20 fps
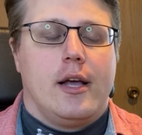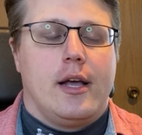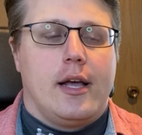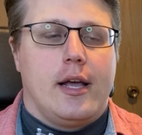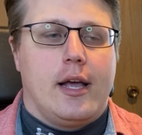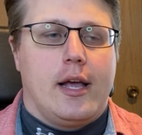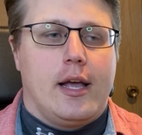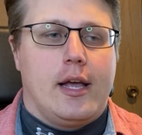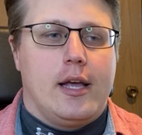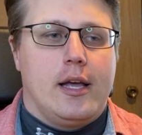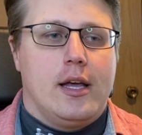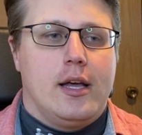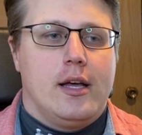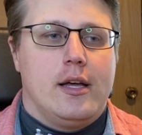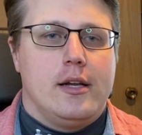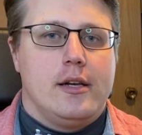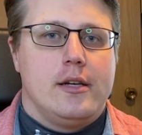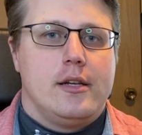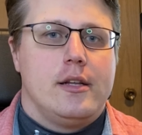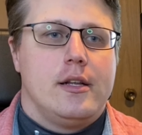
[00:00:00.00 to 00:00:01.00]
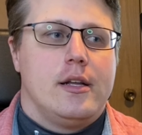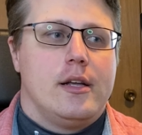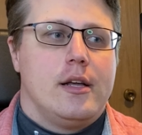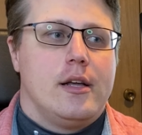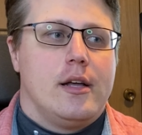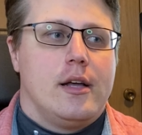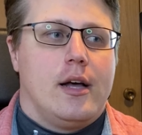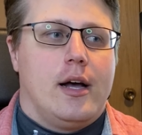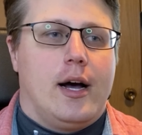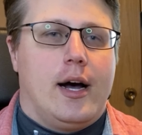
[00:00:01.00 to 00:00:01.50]
And
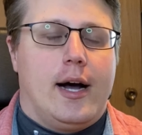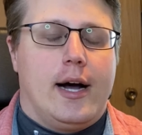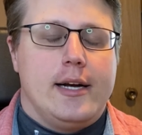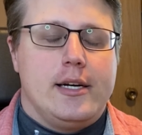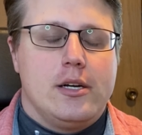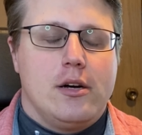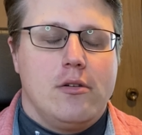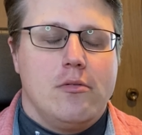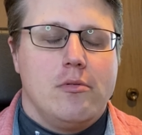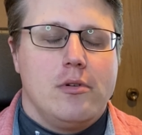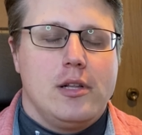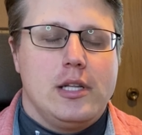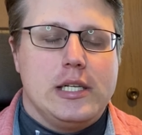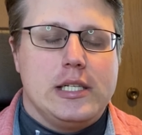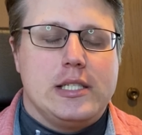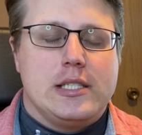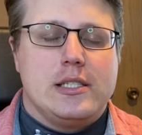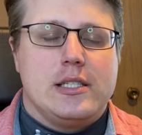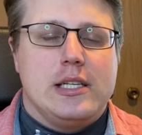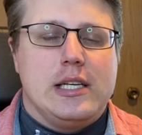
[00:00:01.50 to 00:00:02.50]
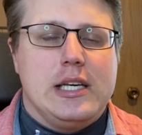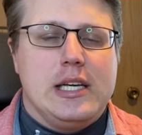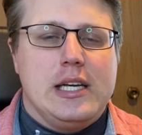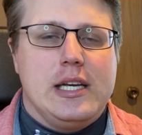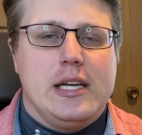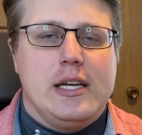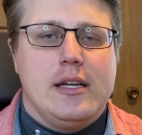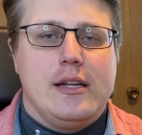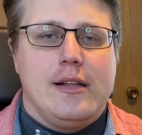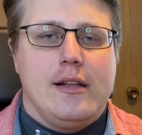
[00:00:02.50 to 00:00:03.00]
I don't really
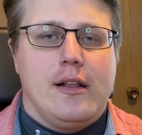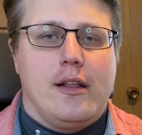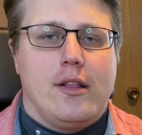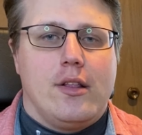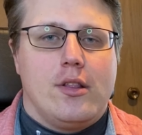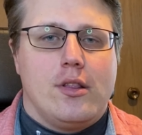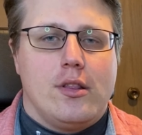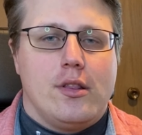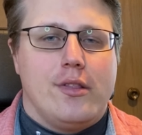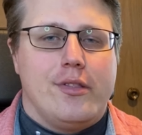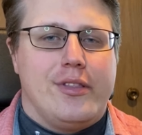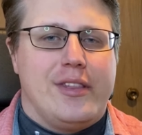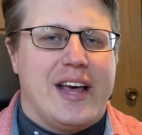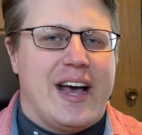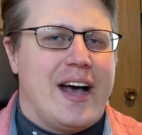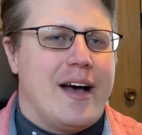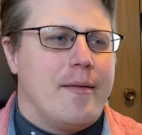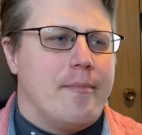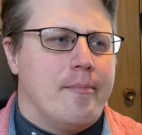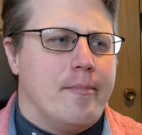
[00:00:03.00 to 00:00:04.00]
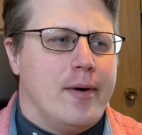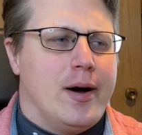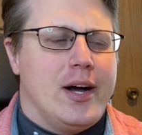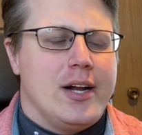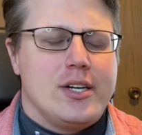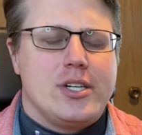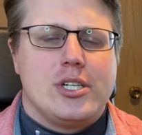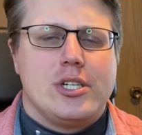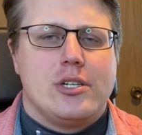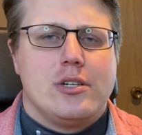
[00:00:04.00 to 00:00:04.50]
see that
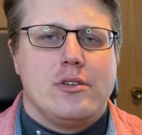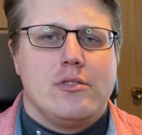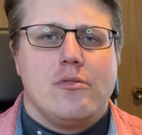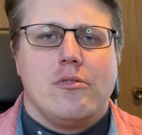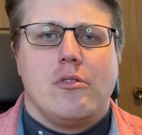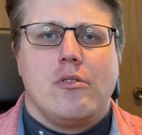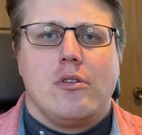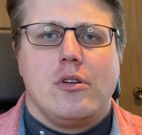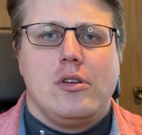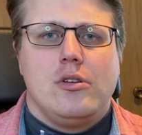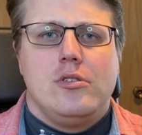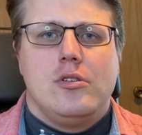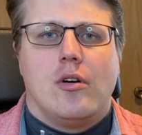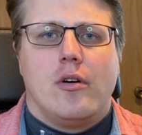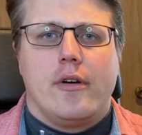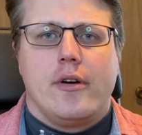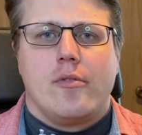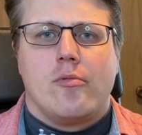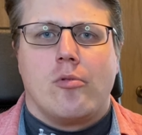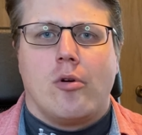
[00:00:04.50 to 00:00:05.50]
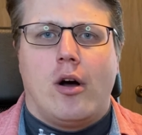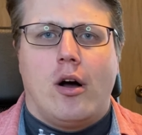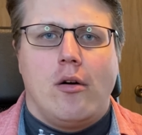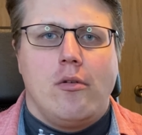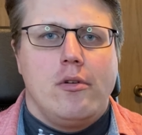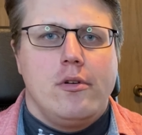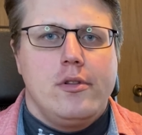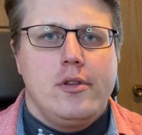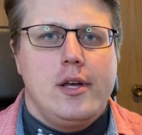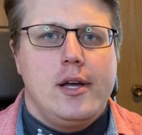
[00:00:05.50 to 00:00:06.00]
much going wrong
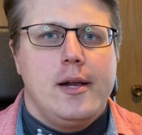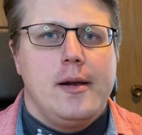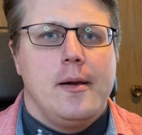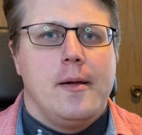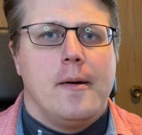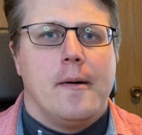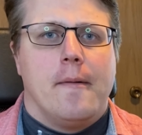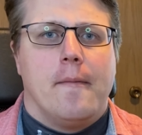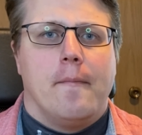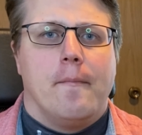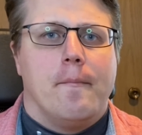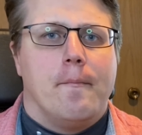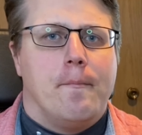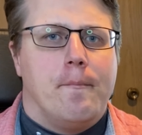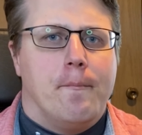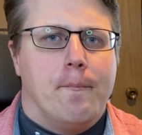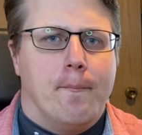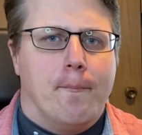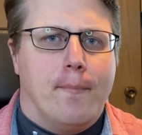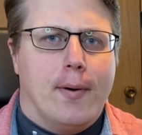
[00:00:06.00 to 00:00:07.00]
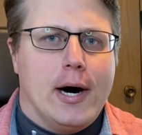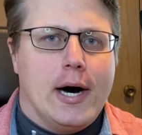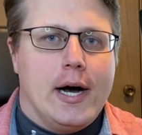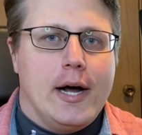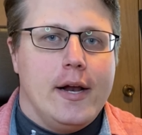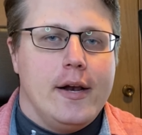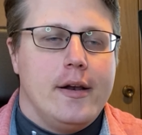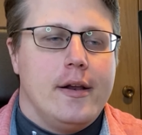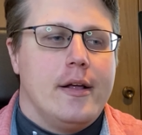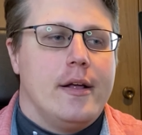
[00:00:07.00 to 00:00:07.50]
with it,
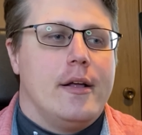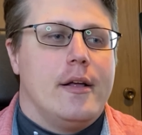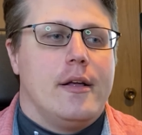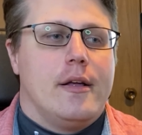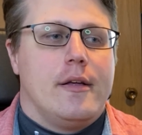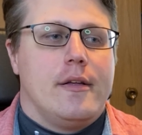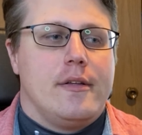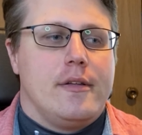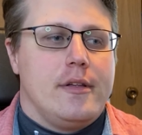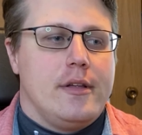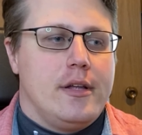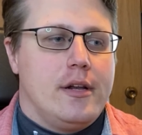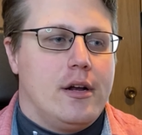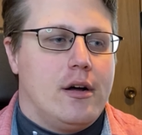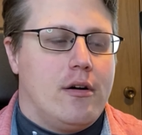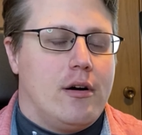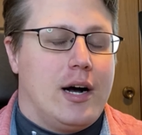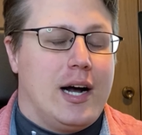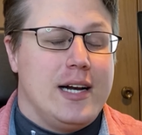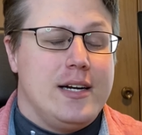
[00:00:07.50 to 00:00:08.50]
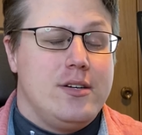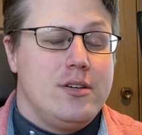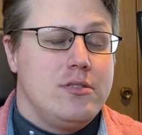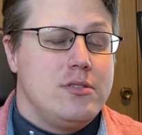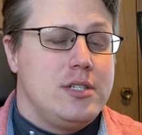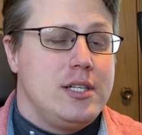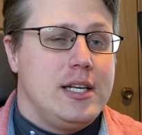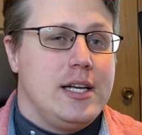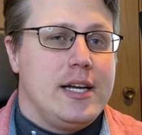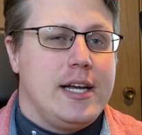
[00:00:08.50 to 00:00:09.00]
but I do
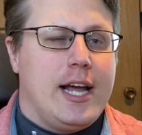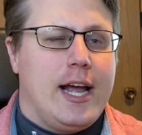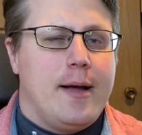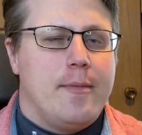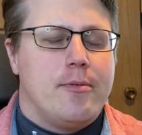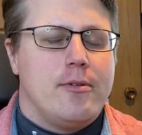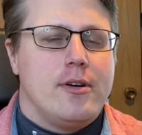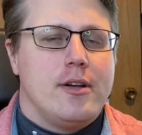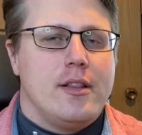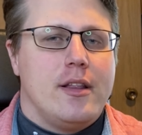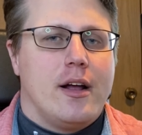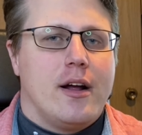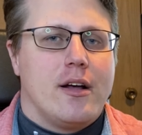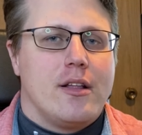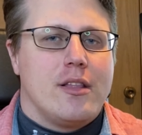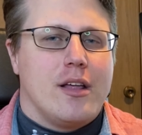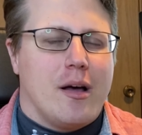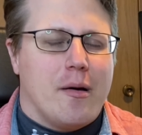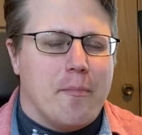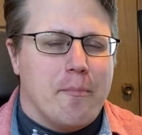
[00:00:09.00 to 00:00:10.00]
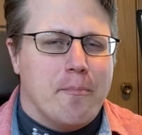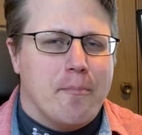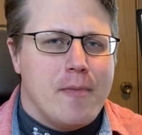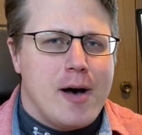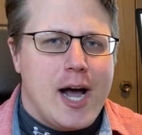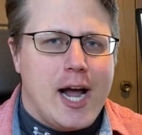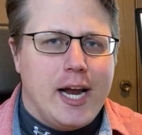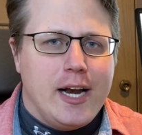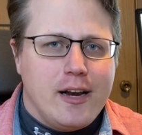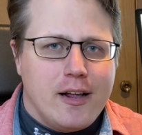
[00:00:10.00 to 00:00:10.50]
see a cable in there that
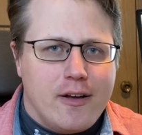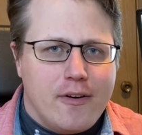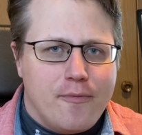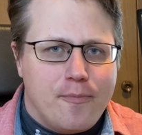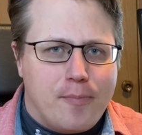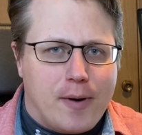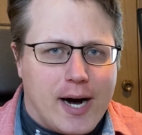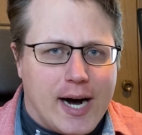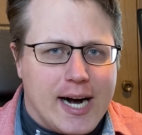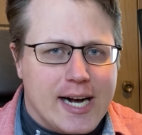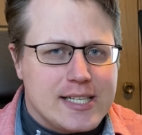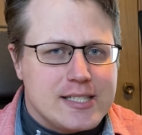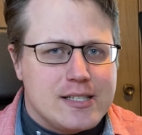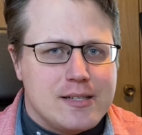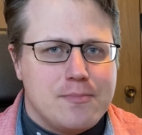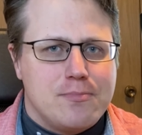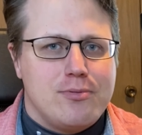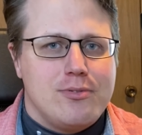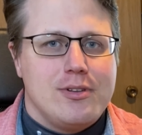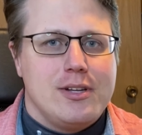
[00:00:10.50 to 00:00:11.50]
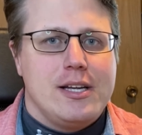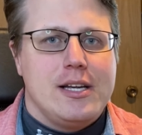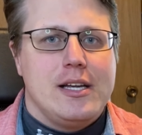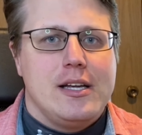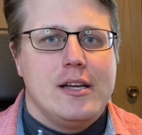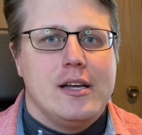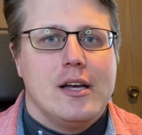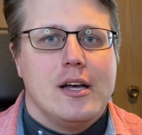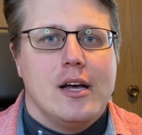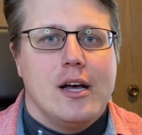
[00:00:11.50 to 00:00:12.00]
might have
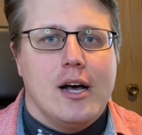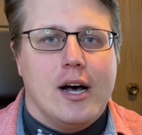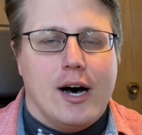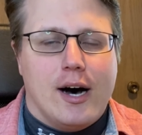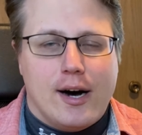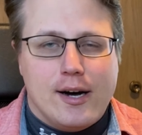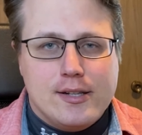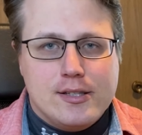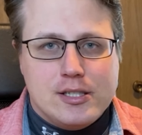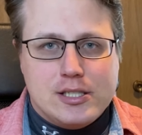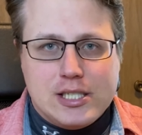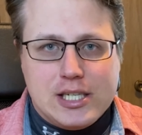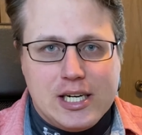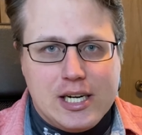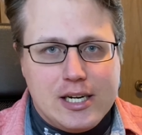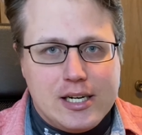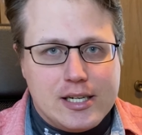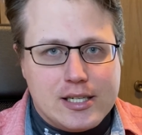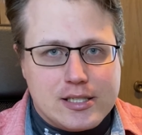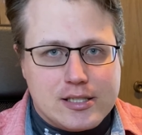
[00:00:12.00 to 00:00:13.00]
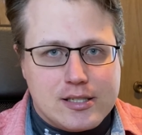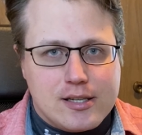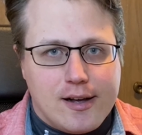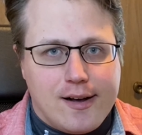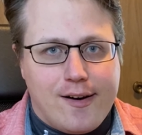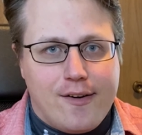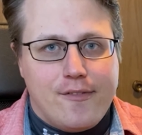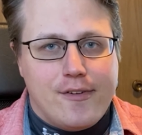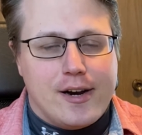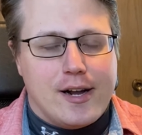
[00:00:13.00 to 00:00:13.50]
possibly unseated
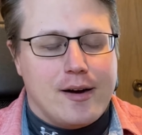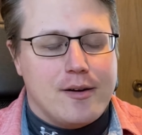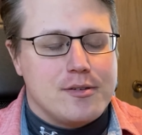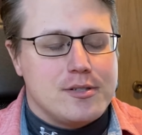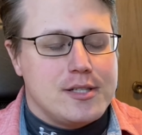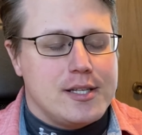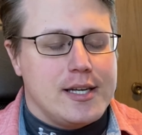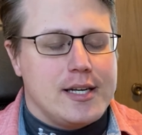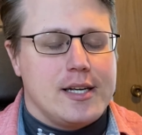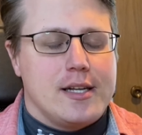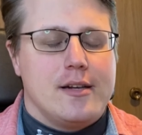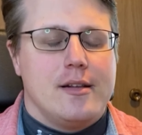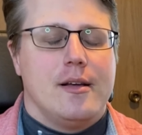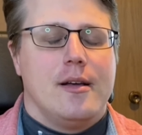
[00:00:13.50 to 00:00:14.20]
itself, and I was thinking,